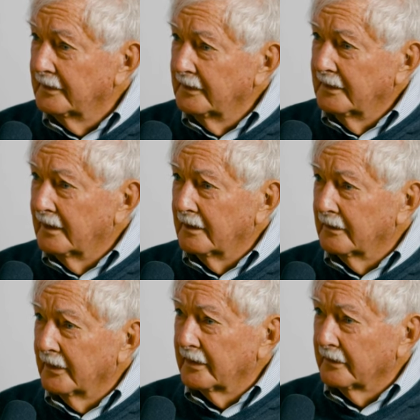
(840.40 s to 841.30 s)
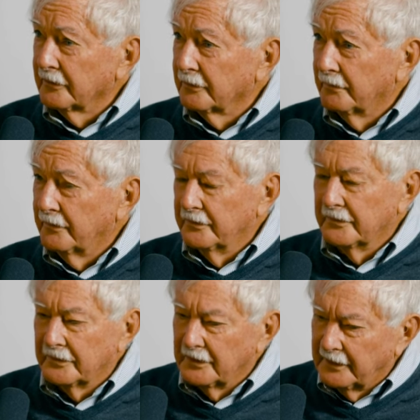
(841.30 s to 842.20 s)
Mm. Uh, and it's
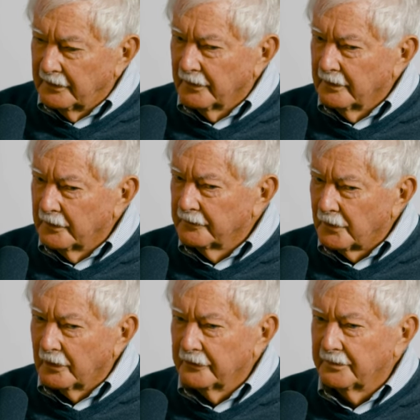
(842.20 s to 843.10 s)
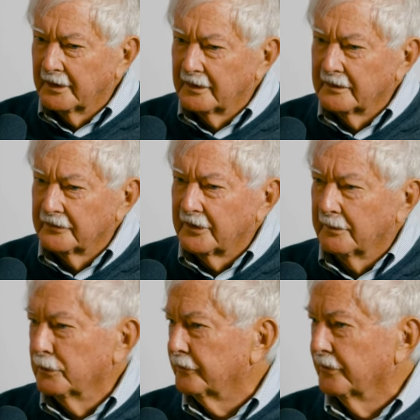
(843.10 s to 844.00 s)
the era when Rosemount
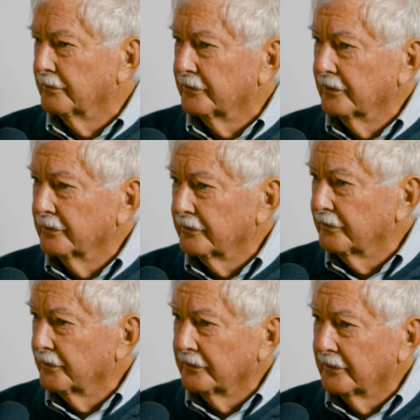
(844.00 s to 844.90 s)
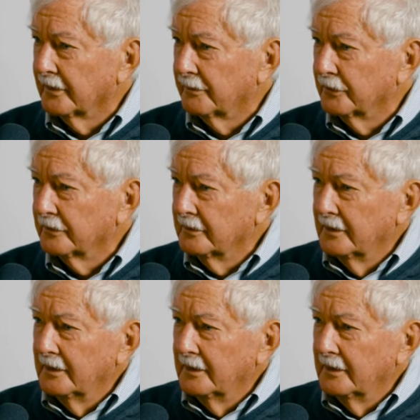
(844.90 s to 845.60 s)
established themselves, for example,